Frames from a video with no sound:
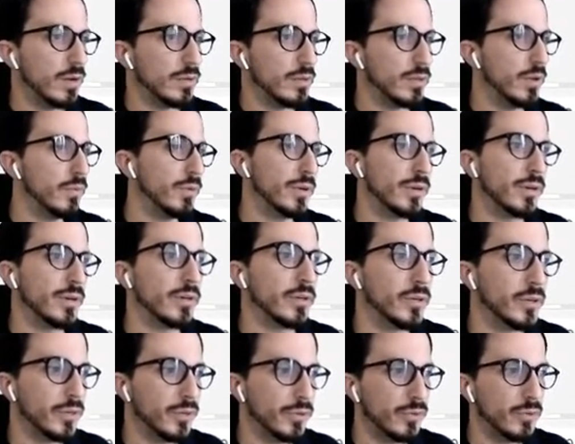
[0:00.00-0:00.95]
Then what you're
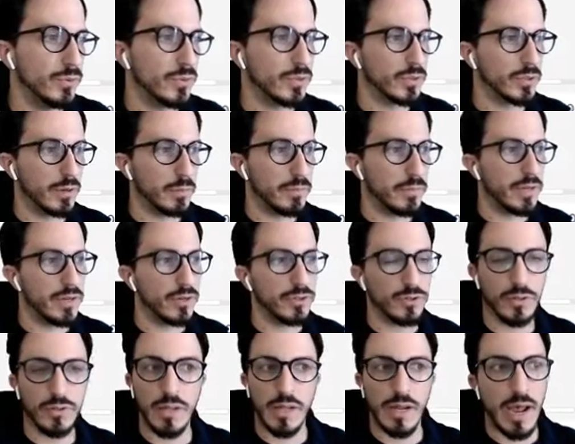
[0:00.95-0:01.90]
going to do is you're going to make
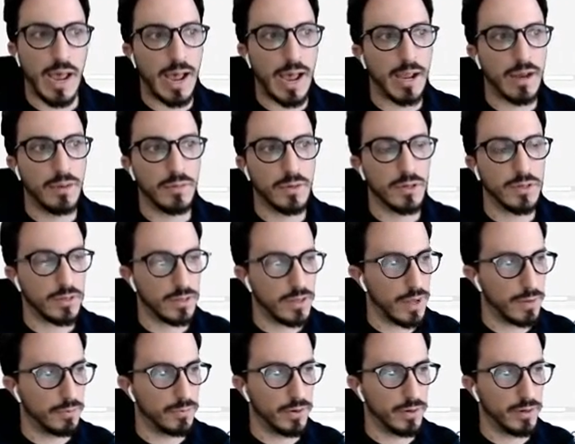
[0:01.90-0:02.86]
sure that I am a
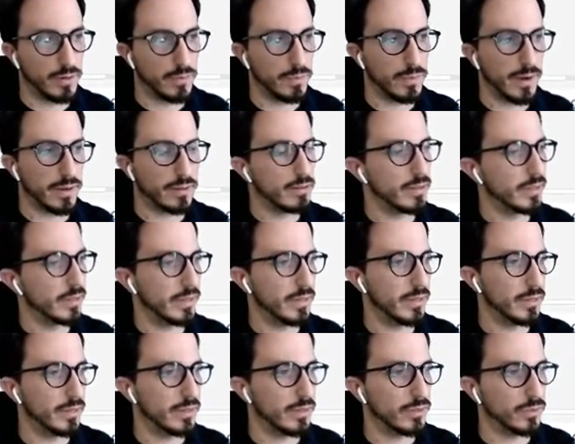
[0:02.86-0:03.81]
collaborator by
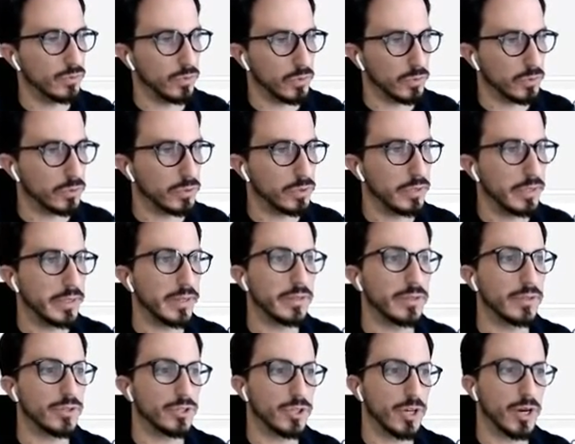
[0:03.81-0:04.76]
clicking this or clicking
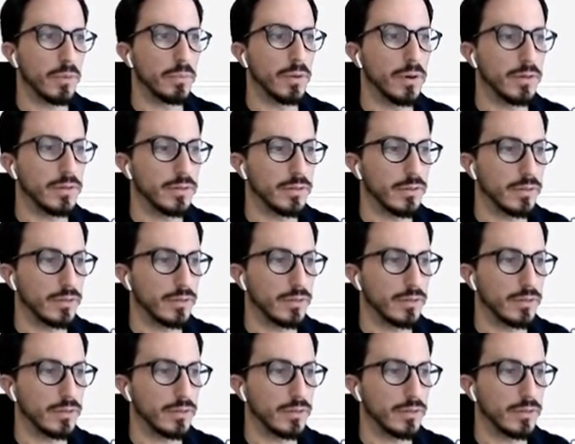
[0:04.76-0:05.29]
the share button in the